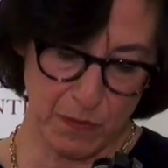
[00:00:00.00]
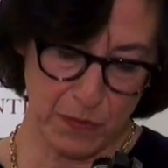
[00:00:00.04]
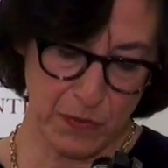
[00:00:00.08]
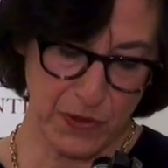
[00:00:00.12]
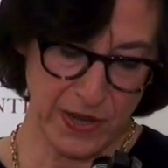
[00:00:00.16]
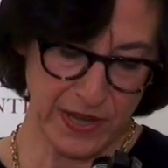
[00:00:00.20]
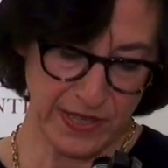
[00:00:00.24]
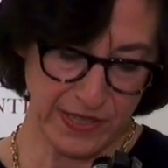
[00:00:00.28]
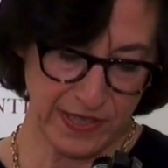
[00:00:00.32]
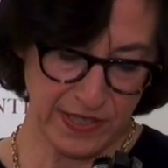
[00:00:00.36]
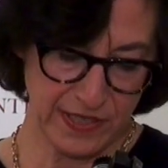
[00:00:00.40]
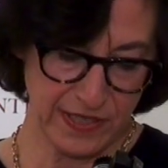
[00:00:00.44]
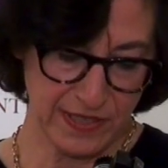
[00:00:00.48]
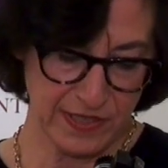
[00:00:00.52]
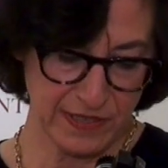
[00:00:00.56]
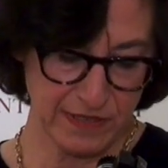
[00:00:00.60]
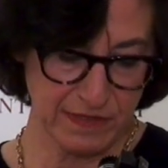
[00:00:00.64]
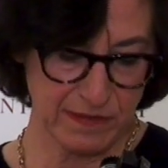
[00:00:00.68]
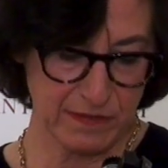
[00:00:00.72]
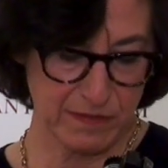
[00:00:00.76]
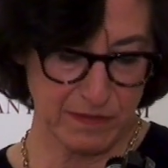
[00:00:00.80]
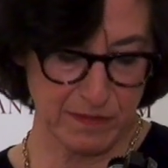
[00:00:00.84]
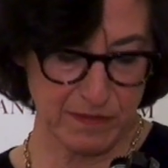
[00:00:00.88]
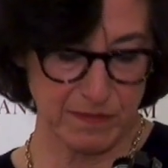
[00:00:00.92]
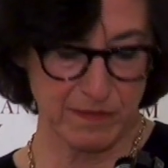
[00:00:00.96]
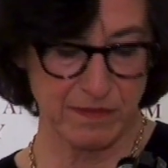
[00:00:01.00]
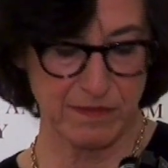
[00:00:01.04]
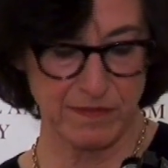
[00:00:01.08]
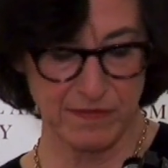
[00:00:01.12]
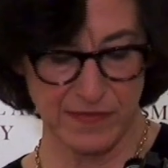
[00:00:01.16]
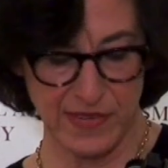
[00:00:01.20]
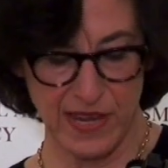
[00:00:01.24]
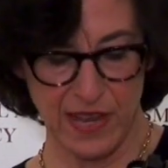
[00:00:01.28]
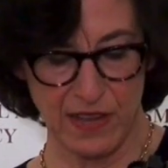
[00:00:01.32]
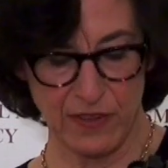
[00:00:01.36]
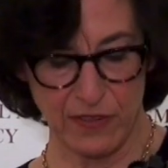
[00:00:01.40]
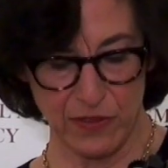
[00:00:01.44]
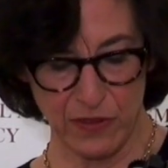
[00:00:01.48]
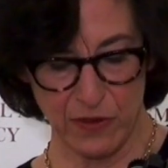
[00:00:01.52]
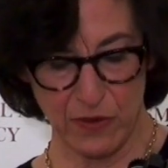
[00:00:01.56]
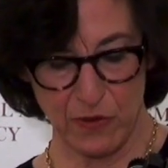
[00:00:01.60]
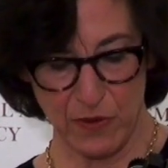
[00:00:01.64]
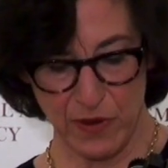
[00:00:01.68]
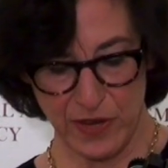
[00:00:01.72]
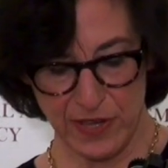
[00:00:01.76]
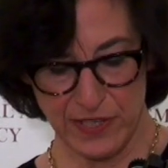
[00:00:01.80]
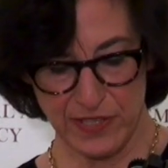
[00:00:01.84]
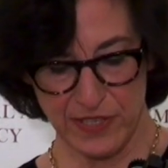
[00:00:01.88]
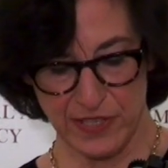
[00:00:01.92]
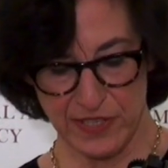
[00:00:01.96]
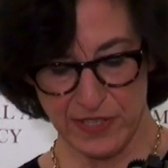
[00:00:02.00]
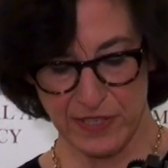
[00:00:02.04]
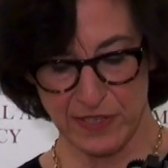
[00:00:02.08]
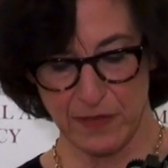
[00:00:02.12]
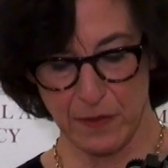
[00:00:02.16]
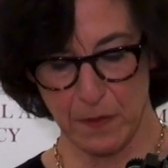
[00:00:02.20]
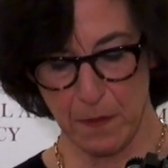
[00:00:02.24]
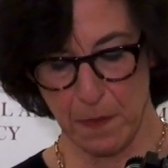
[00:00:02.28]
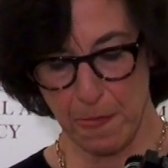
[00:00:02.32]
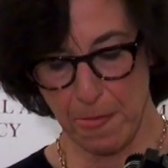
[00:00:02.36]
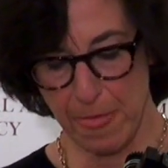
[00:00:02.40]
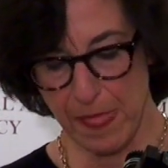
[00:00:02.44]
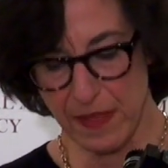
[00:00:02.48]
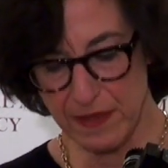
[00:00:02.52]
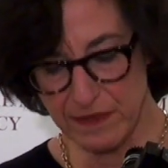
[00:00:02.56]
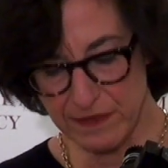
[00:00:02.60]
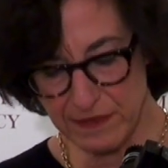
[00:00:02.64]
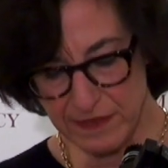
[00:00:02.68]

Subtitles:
Breaking down the question,